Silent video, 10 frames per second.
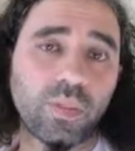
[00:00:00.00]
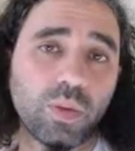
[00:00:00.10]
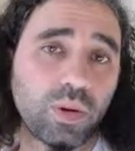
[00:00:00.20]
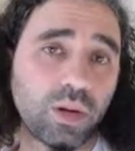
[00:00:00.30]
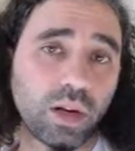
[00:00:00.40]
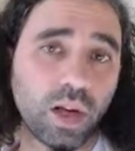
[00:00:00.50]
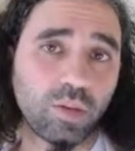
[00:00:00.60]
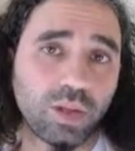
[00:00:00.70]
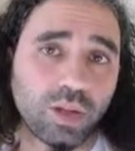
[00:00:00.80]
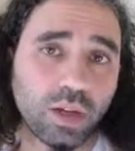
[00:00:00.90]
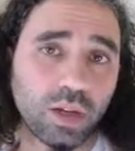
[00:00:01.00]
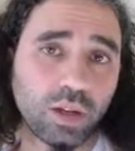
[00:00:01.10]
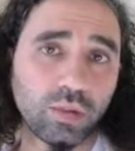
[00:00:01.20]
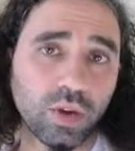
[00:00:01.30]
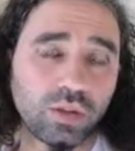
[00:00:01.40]
the book that I'll be
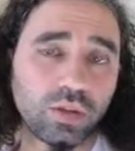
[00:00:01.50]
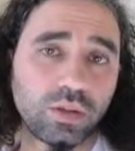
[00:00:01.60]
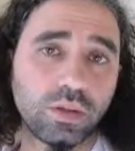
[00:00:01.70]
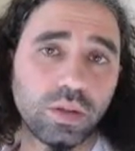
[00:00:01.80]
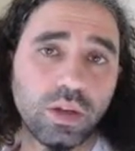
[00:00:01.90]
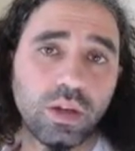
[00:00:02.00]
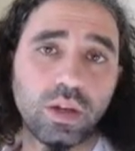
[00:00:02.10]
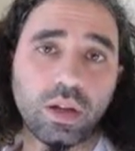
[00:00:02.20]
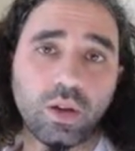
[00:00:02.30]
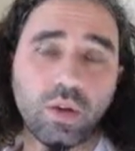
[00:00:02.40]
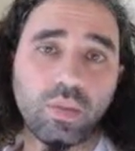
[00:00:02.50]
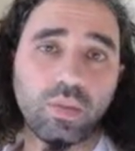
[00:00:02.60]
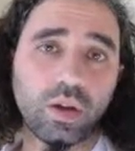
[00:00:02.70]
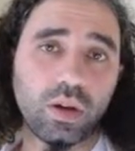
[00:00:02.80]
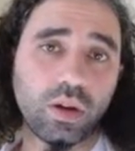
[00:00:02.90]
studying the most, and I hope
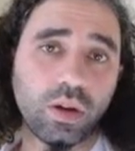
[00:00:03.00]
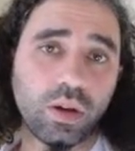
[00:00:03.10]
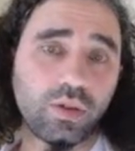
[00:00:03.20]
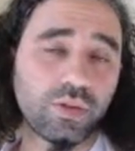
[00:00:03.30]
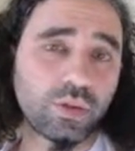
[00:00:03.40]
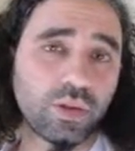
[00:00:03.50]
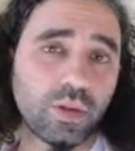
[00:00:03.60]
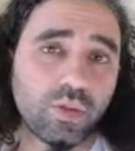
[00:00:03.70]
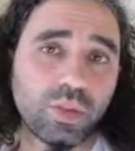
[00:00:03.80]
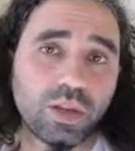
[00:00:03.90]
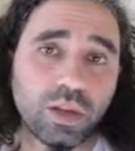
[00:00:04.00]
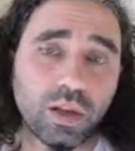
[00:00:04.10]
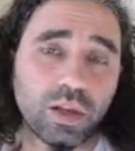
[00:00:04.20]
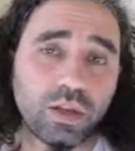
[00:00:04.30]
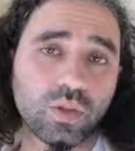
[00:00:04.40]
others out there will be
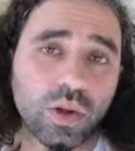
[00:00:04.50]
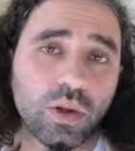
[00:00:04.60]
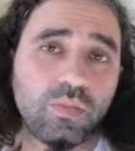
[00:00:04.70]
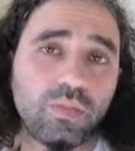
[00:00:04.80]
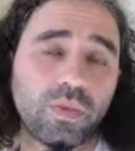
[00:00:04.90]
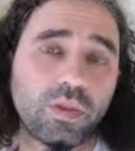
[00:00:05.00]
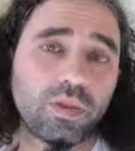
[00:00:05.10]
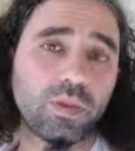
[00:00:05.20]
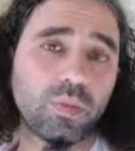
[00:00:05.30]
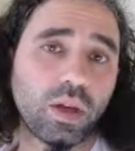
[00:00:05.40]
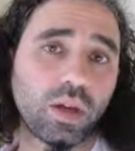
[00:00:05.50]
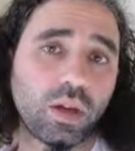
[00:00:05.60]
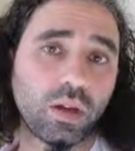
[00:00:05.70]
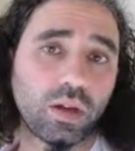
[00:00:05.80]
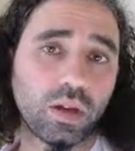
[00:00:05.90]
studying as well, to
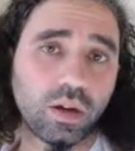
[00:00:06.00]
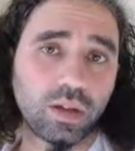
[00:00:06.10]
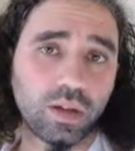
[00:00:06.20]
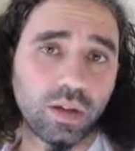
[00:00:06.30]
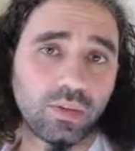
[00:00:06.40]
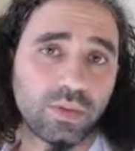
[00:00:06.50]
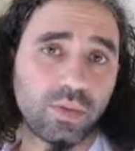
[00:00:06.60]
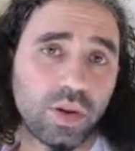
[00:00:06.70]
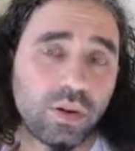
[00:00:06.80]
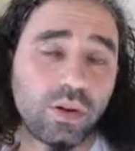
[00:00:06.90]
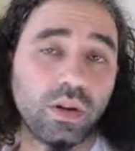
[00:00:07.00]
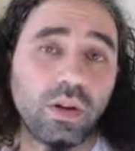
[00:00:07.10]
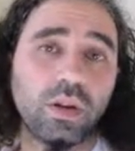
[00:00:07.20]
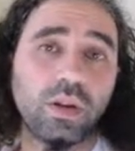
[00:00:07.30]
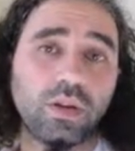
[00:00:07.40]
make ourselves better,
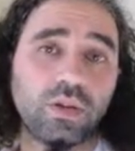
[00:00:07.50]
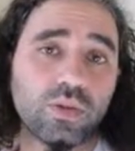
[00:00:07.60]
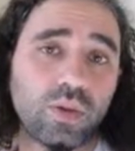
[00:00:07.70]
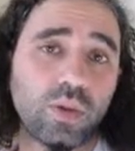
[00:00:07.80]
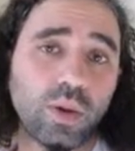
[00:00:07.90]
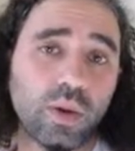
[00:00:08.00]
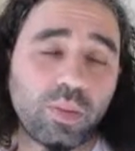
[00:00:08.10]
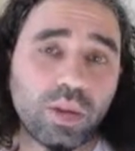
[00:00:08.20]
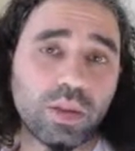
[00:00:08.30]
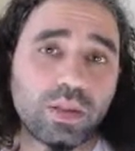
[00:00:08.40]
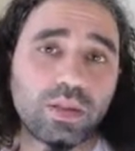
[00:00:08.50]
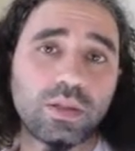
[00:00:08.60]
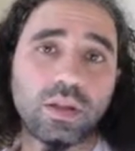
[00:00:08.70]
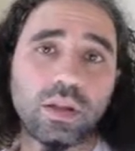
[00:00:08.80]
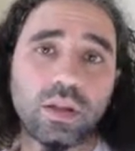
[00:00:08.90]
this world a better
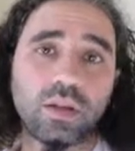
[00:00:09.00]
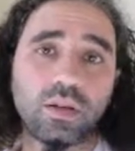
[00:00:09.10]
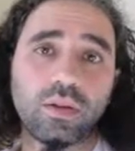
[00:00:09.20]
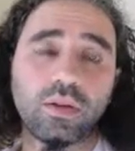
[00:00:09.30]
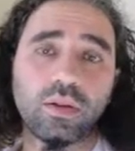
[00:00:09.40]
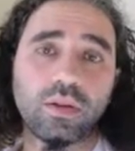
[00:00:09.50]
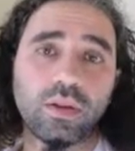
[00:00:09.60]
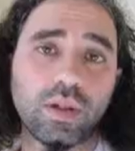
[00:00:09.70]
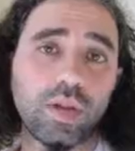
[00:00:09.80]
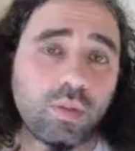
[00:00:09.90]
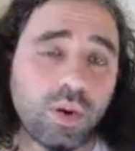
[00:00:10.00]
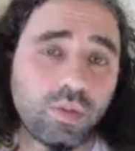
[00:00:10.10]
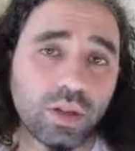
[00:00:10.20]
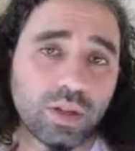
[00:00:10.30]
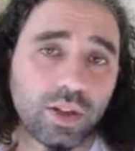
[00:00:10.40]
place, and to have a better
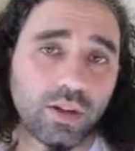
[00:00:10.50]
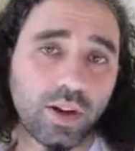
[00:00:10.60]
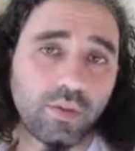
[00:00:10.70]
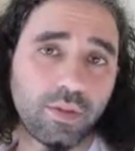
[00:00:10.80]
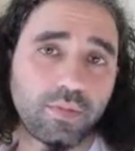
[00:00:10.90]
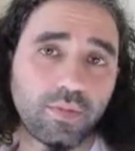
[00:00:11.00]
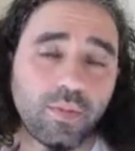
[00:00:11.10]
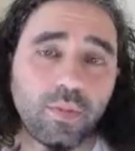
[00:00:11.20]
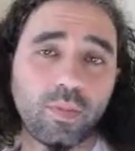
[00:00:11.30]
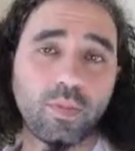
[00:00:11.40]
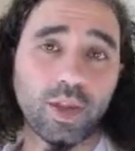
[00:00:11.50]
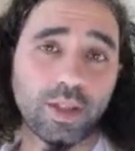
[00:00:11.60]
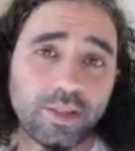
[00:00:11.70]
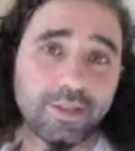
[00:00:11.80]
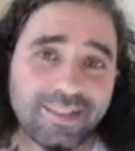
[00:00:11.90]
place in hereafter.
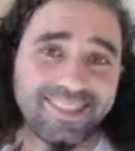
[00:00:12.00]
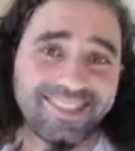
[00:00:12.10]
Peace.